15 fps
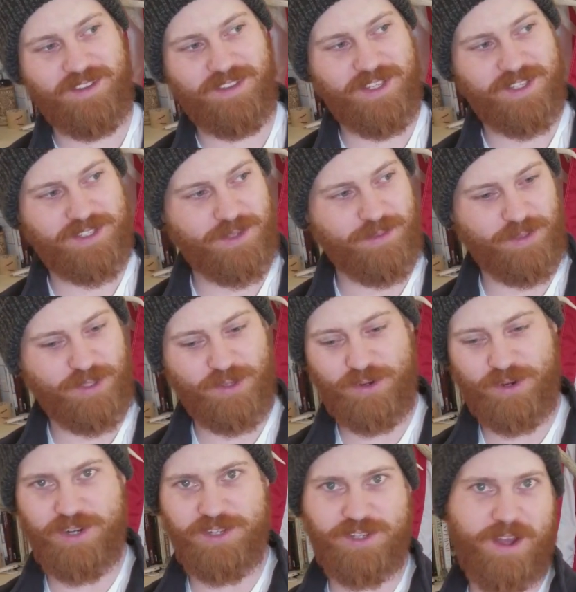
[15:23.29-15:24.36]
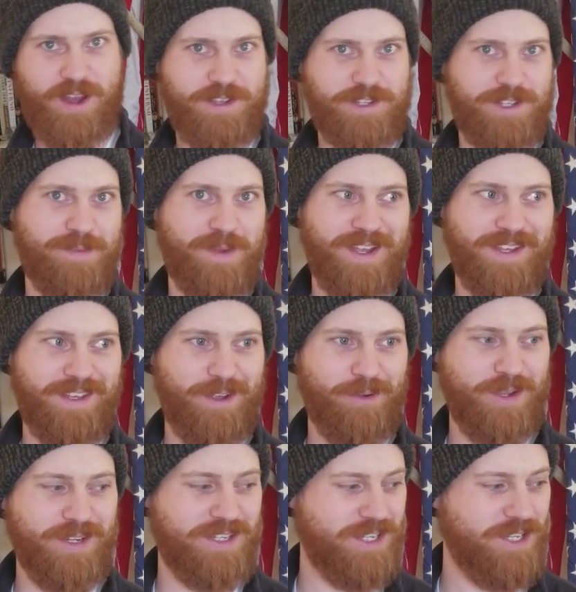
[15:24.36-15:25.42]
This computer is awesome. I can't
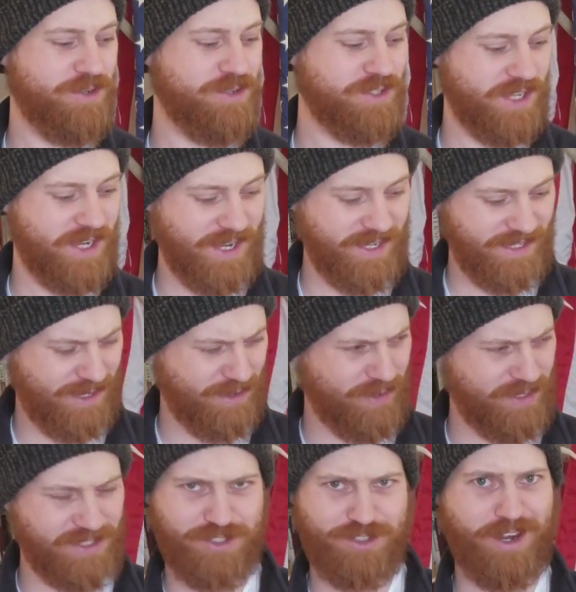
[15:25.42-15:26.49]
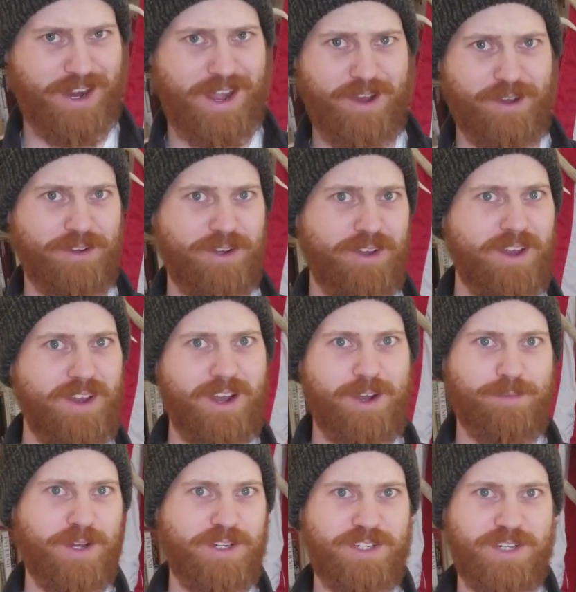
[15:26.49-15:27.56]
wait to use it. I can't wait to try out a
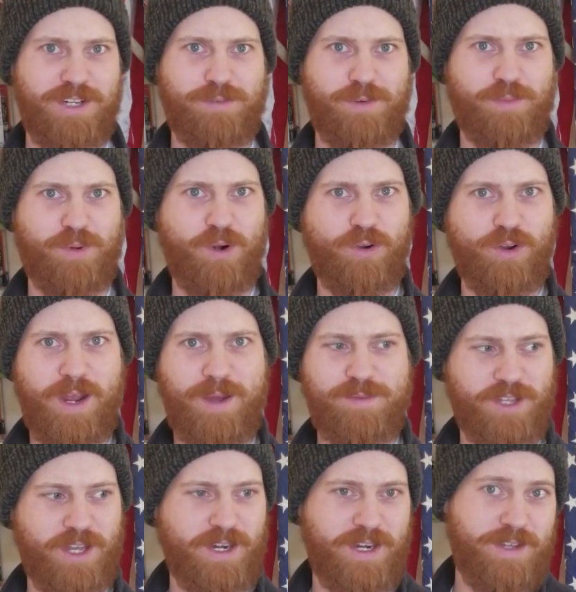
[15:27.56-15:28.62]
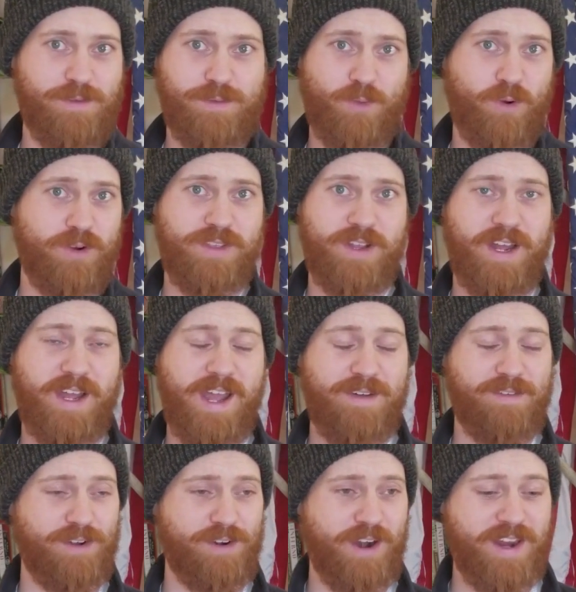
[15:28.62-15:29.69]
bunch of different programs on it, even more than I
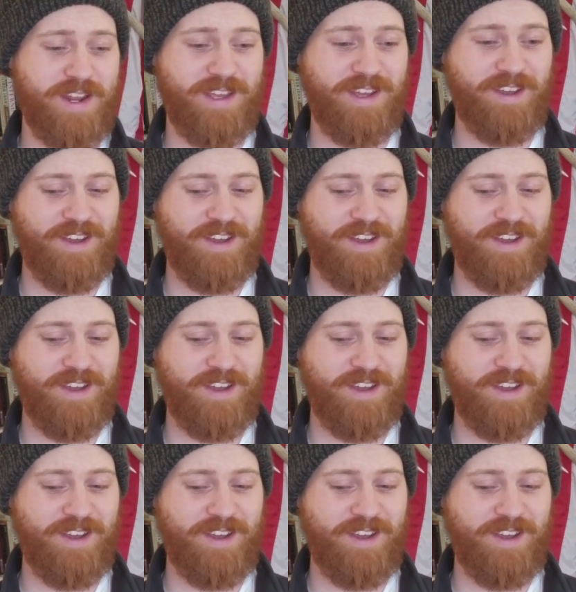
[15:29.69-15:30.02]
have already.